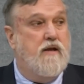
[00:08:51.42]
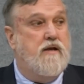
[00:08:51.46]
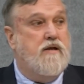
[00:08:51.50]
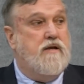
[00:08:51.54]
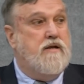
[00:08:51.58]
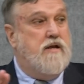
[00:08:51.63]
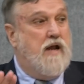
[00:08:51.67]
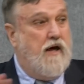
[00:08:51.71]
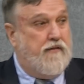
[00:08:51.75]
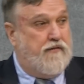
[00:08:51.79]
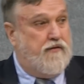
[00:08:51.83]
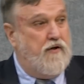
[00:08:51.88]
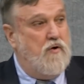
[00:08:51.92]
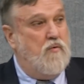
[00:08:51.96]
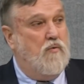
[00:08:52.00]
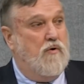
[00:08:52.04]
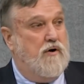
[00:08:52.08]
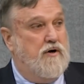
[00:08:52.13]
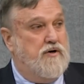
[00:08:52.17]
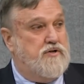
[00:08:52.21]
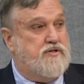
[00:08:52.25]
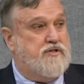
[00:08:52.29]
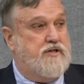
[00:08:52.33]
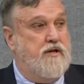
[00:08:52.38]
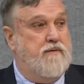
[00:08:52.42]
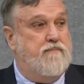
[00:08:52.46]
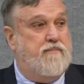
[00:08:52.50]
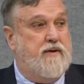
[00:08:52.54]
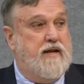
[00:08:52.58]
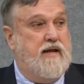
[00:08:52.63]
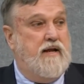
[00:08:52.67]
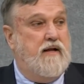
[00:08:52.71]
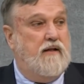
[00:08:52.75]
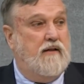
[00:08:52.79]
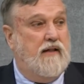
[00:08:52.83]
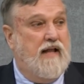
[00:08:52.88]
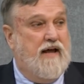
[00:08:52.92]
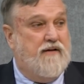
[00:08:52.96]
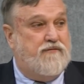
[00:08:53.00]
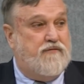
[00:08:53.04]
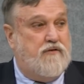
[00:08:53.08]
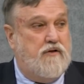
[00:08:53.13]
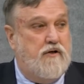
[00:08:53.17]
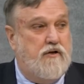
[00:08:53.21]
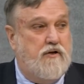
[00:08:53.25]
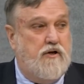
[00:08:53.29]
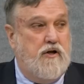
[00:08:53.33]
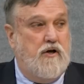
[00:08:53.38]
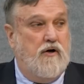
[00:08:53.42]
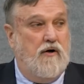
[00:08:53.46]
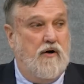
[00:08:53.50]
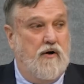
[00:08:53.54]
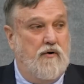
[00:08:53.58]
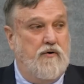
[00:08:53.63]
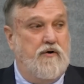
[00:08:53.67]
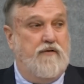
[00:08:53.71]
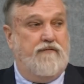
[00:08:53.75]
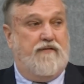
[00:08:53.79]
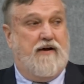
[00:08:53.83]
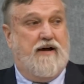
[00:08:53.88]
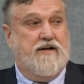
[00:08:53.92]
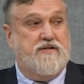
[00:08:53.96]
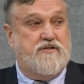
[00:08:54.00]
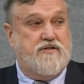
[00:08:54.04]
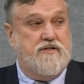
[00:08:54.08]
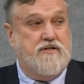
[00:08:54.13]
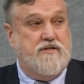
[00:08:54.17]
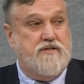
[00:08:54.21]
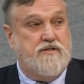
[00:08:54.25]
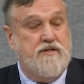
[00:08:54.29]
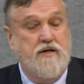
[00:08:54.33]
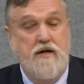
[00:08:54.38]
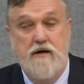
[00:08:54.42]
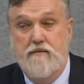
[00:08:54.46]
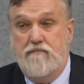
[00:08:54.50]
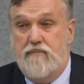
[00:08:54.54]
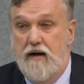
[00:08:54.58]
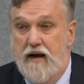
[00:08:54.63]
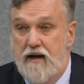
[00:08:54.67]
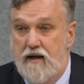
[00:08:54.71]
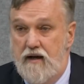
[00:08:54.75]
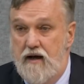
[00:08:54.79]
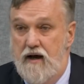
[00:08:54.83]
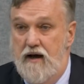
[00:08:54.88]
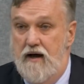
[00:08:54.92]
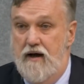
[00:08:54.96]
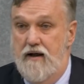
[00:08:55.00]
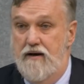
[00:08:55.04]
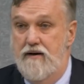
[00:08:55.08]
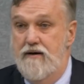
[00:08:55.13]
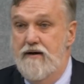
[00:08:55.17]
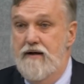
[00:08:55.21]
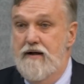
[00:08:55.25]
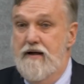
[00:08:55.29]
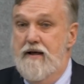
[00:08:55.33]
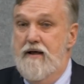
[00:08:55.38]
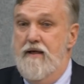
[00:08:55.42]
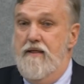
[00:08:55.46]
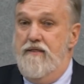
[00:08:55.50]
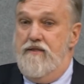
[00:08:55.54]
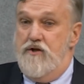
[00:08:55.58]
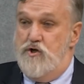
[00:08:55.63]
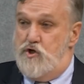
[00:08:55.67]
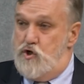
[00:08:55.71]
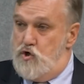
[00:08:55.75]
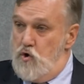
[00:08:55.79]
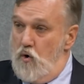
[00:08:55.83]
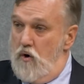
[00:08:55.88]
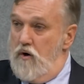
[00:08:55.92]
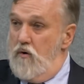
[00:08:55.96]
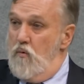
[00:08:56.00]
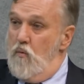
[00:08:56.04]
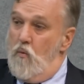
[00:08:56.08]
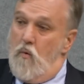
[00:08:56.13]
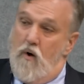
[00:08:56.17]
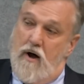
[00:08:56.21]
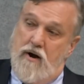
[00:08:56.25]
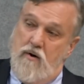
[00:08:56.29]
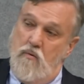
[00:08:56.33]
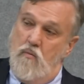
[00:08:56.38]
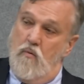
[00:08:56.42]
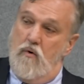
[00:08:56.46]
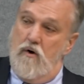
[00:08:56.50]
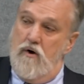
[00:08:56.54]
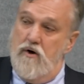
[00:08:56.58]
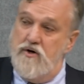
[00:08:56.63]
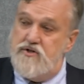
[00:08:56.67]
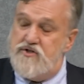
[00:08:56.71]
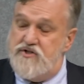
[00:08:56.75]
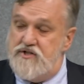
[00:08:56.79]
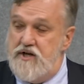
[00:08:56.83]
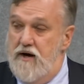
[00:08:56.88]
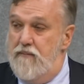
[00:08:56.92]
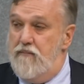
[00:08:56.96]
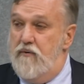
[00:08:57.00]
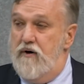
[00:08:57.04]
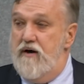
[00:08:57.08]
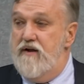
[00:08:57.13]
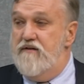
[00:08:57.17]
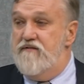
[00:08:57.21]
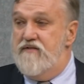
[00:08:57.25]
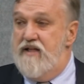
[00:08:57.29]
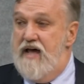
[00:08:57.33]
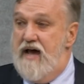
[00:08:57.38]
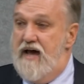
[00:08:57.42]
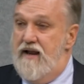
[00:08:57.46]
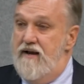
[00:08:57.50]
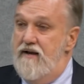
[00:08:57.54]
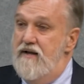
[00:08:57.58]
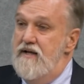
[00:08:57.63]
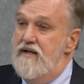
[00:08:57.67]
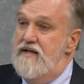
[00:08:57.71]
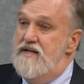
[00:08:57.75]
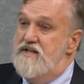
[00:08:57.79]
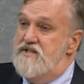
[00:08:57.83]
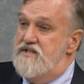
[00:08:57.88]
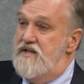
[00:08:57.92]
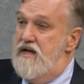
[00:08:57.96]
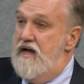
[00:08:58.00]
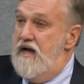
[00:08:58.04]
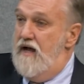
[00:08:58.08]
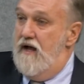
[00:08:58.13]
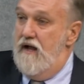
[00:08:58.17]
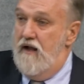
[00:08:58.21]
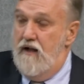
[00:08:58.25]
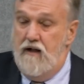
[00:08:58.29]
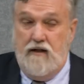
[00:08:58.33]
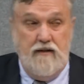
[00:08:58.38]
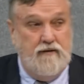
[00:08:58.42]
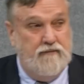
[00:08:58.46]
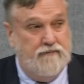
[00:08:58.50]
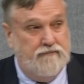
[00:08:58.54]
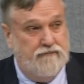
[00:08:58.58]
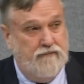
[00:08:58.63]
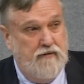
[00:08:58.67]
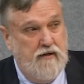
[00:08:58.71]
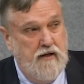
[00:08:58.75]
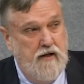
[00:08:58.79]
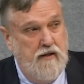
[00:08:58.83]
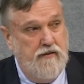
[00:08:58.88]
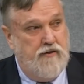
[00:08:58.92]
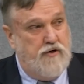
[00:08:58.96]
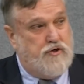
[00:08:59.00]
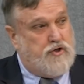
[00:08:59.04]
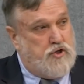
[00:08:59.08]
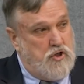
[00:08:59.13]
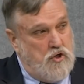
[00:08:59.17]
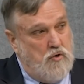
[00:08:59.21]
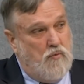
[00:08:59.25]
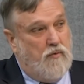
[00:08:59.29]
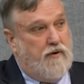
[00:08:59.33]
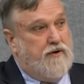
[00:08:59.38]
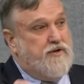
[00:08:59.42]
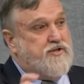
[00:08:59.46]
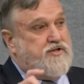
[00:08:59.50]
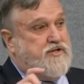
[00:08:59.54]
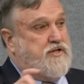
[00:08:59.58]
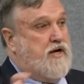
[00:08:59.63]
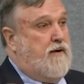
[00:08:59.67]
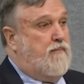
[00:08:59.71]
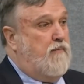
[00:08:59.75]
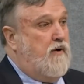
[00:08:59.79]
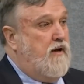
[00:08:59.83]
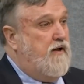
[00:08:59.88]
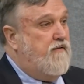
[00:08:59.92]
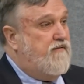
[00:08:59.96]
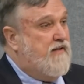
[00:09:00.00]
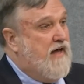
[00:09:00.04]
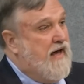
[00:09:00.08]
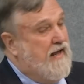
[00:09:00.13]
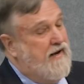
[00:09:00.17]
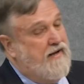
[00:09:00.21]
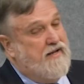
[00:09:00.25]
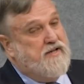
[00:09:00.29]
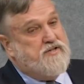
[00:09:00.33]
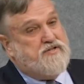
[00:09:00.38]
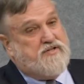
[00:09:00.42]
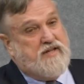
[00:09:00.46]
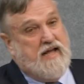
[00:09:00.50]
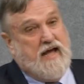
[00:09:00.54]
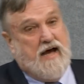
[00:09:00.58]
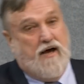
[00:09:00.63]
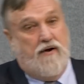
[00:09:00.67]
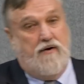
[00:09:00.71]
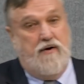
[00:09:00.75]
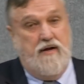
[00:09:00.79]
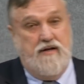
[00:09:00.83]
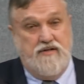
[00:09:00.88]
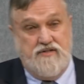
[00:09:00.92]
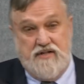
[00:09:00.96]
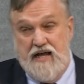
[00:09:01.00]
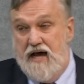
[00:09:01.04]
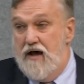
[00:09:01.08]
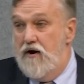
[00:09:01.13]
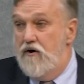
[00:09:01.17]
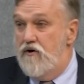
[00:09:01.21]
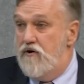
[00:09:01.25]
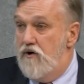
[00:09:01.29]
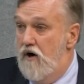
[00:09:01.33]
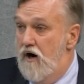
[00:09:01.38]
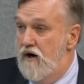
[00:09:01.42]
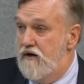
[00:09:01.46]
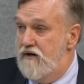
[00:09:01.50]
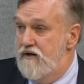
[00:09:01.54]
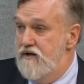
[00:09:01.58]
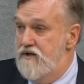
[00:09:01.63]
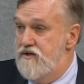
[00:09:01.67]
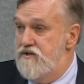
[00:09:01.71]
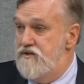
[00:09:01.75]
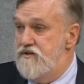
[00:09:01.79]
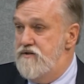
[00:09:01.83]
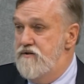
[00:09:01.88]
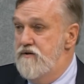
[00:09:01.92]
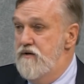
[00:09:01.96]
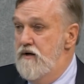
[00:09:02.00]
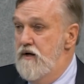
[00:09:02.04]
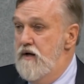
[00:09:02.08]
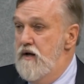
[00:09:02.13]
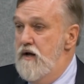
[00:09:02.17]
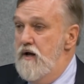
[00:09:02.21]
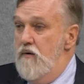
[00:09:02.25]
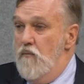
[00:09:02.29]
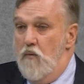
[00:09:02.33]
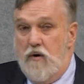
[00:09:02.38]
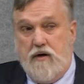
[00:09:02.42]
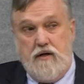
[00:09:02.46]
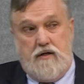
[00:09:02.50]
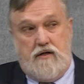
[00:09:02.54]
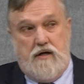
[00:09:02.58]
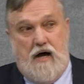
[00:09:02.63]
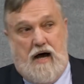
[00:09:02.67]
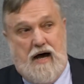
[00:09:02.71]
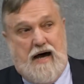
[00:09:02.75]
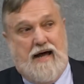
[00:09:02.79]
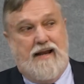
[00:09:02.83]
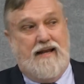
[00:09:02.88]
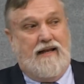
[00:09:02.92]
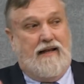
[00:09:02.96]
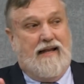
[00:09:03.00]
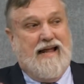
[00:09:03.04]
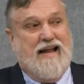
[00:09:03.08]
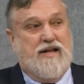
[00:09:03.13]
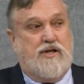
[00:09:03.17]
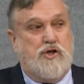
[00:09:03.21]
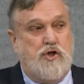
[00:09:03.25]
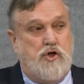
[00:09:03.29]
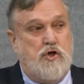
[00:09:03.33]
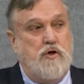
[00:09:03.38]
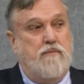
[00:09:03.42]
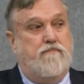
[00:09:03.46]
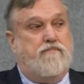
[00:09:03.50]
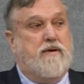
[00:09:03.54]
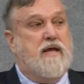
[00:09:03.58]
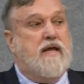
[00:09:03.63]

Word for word: Nothing worse than being left to your own devices by God. The short one word summary of that is hell. The two word summary of that is, the outer, is outer darkness. When God lets you